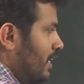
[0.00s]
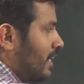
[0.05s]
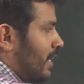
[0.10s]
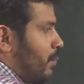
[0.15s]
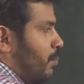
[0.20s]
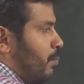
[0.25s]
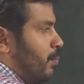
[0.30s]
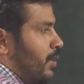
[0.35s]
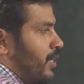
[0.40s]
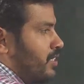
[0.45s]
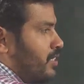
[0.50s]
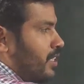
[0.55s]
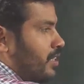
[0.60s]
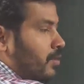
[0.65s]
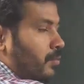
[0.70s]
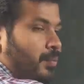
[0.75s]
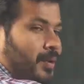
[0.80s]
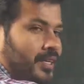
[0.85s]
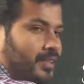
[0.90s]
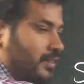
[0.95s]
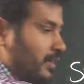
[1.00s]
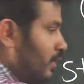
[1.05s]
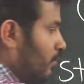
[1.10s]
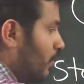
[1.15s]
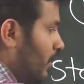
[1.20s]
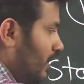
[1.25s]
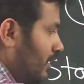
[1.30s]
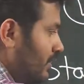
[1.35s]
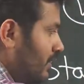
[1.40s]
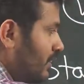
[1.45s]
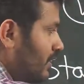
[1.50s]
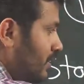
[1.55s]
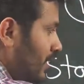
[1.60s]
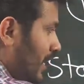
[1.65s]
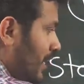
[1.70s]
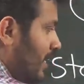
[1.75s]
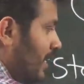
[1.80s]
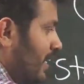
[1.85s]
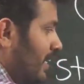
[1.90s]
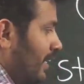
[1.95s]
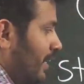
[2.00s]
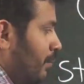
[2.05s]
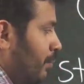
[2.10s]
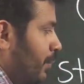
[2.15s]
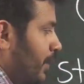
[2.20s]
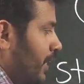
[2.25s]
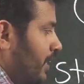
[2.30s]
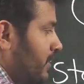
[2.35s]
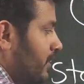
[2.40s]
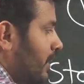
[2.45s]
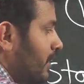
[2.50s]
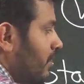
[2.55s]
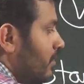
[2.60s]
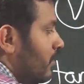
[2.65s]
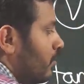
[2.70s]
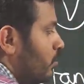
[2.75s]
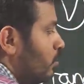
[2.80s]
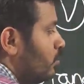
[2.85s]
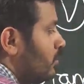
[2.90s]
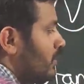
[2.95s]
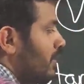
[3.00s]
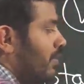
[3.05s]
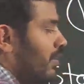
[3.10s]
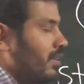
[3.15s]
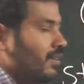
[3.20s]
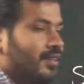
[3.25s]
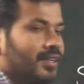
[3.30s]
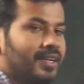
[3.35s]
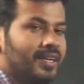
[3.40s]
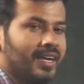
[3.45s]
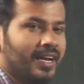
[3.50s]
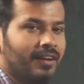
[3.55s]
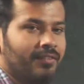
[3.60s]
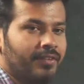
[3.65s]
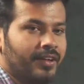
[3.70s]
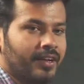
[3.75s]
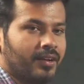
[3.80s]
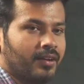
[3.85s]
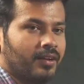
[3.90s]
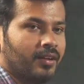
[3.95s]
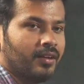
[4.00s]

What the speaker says: temperature and pressure. What is the standard temperature? 273 Kelvin.